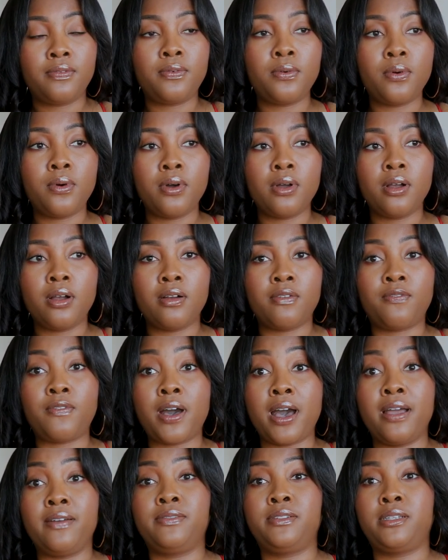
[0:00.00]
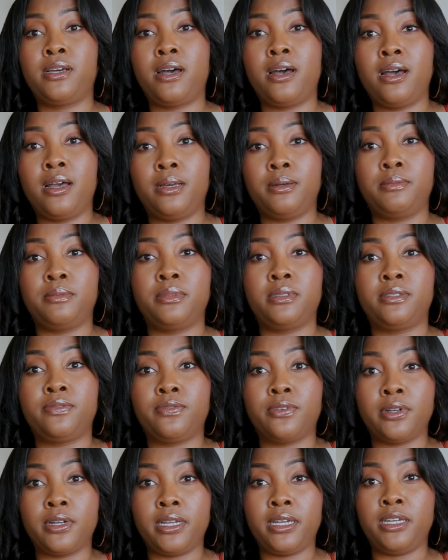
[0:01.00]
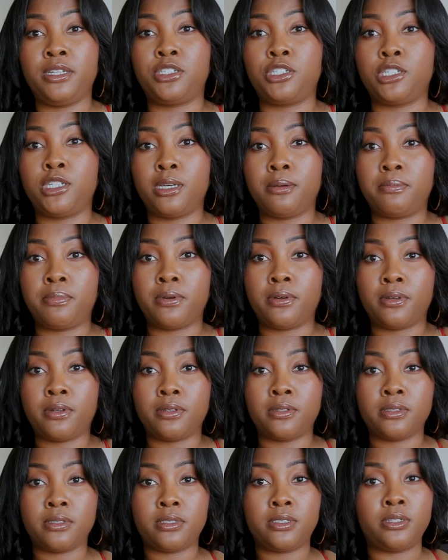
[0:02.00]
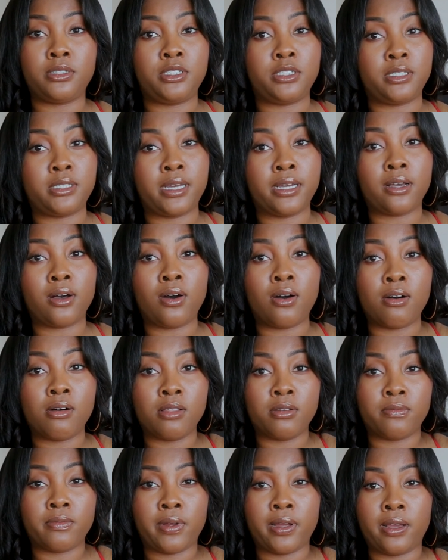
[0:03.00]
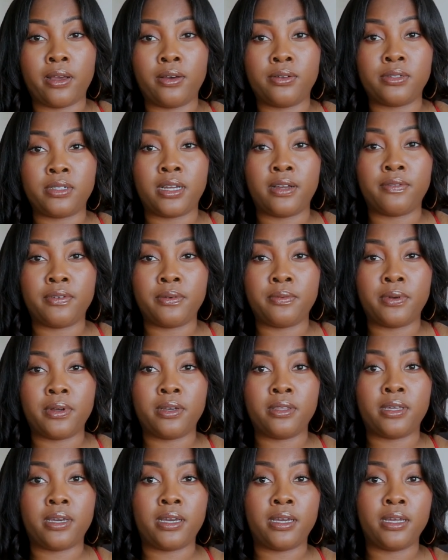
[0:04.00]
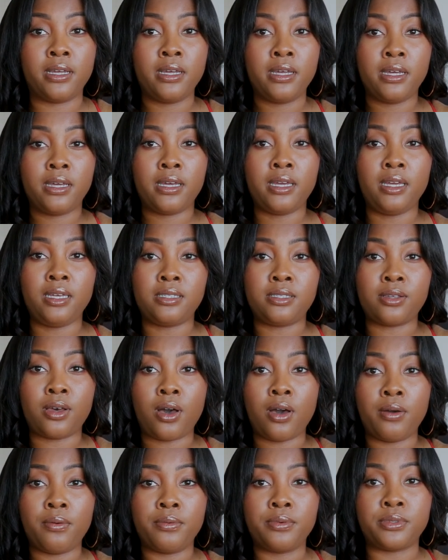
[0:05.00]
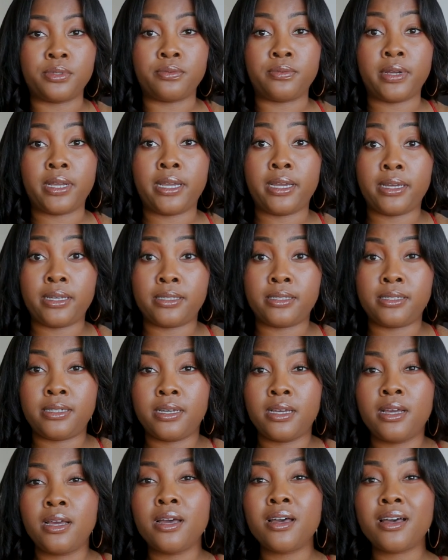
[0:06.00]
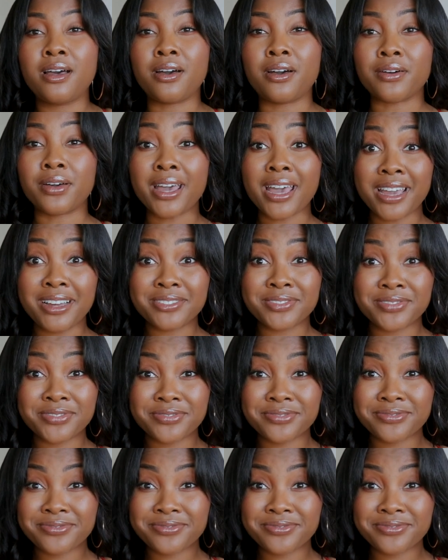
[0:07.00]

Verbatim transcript: four or five times for each nipple. So just like all around, everywhere that he saw it was raised. Okay?